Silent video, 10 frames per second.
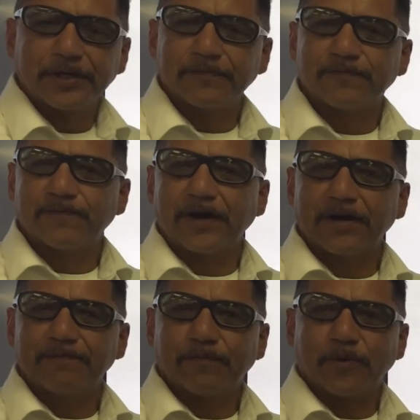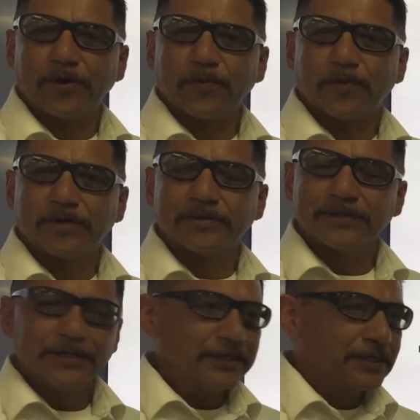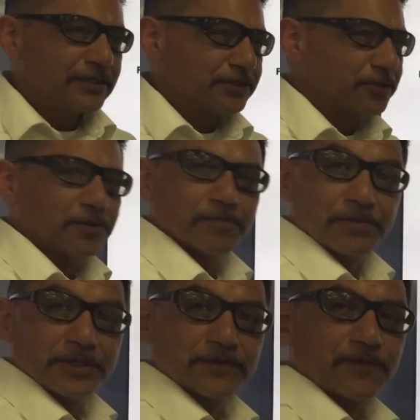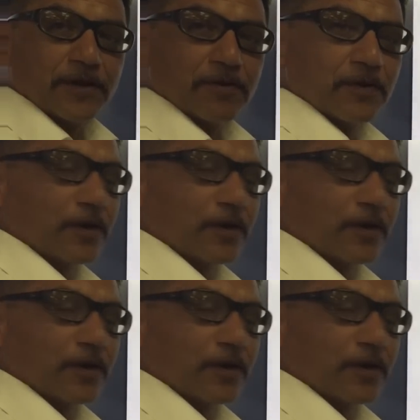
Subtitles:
in 5.1. So please follow